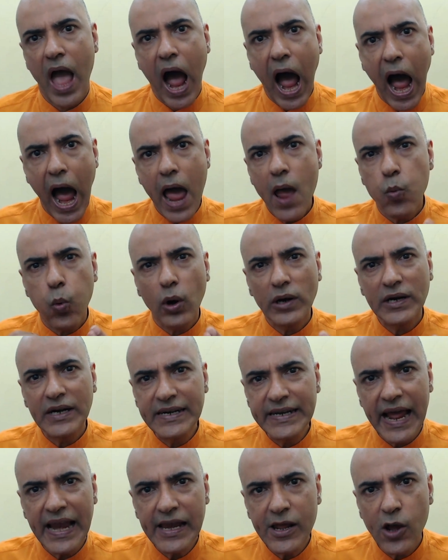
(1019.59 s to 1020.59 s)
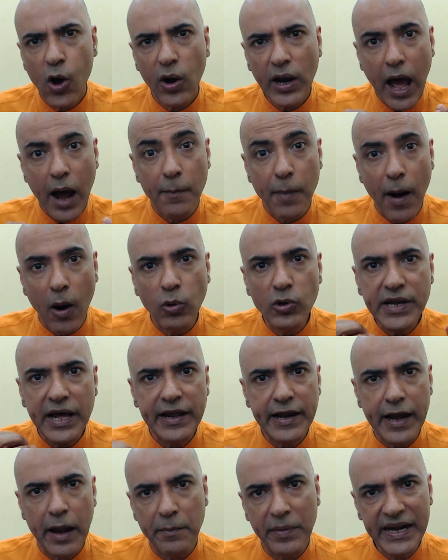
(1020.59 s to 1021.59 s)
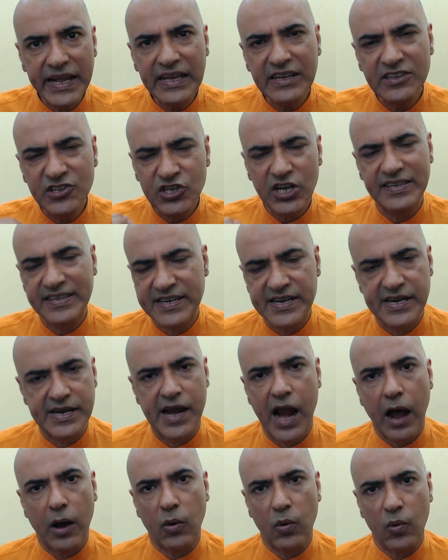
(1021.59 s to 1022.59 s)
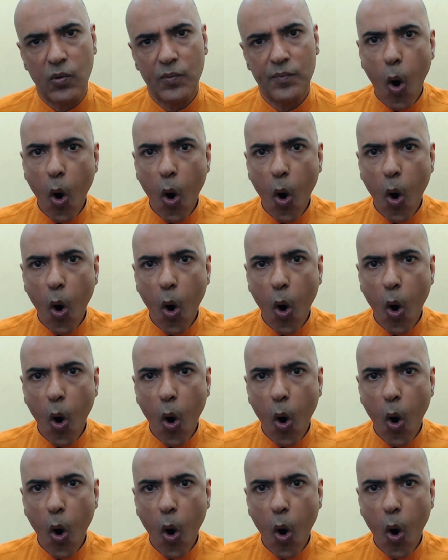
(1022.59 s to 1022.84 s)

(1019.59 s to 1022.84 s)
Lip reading: I want to tell y'all about a remedy just now.